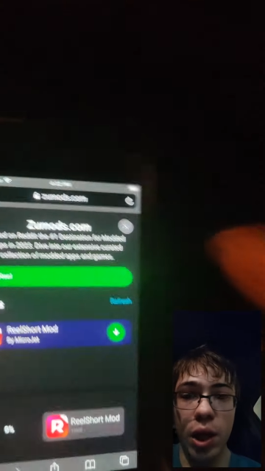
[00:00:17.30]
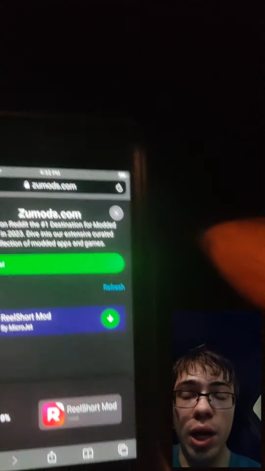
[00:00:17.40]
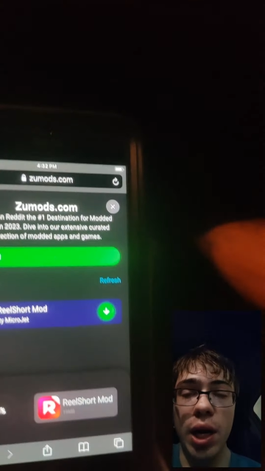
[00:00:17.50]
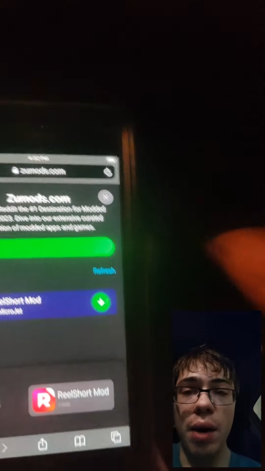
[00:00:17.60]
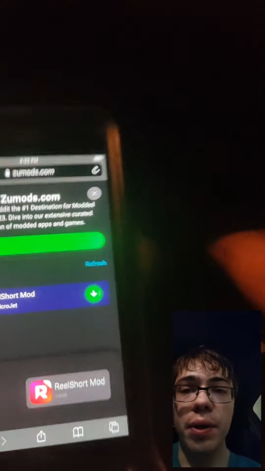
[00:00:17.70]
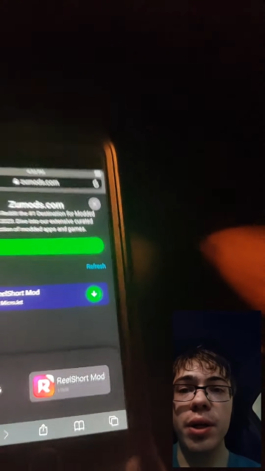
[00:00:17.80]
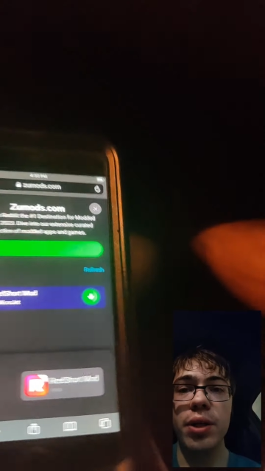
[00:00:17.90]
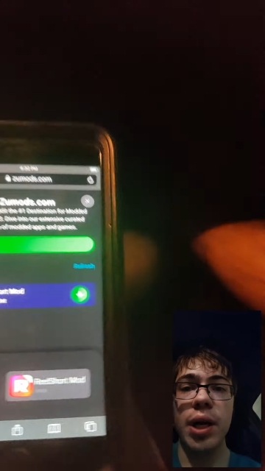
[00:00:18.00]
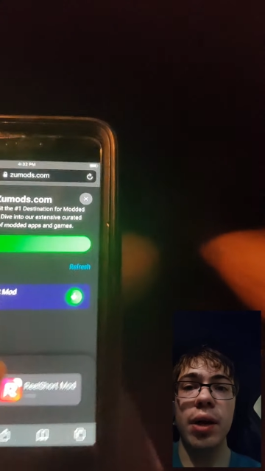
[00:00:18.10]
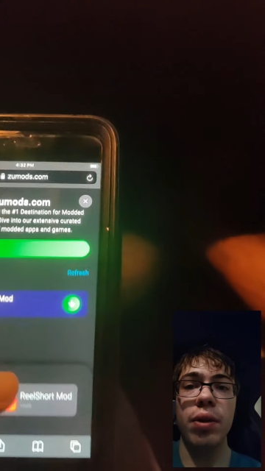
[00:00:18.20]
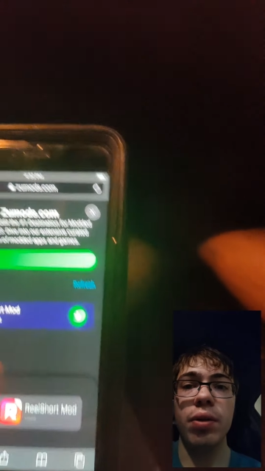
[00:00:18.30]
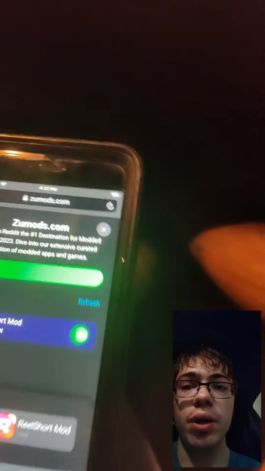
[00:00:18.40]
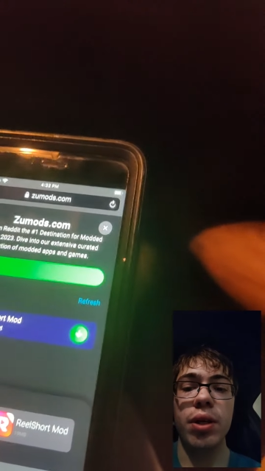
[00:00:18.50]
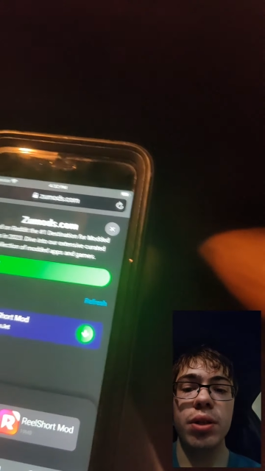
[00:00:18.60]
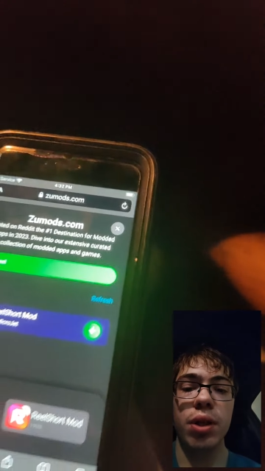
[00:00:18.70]
Now we're going to download
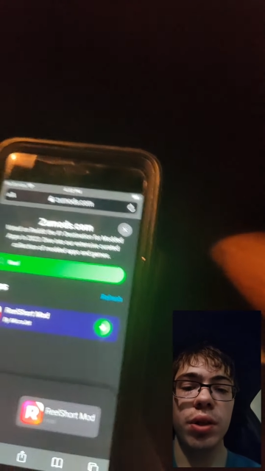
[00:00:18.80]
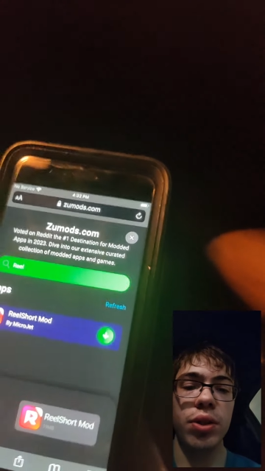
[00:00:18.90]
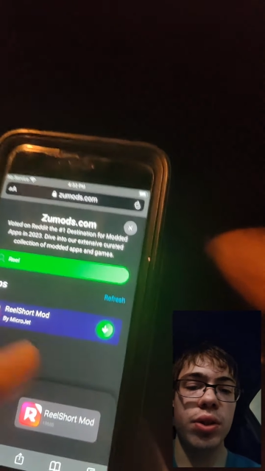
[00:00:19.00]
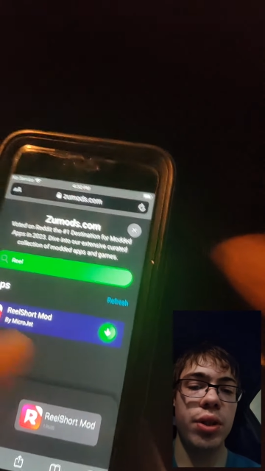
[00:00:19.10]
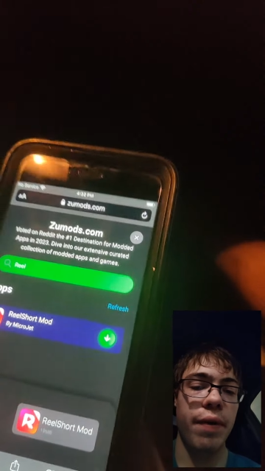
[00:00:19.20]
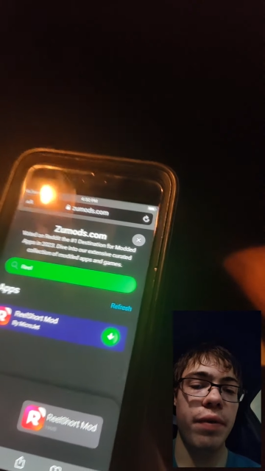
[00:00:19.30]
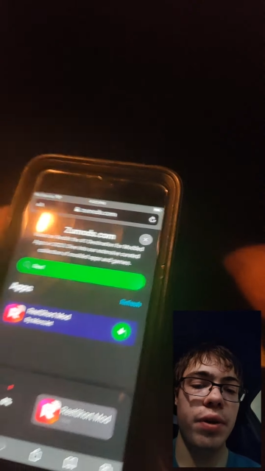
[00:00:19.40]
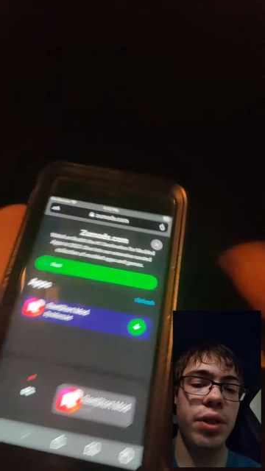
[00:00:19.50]
it, so let's just give it a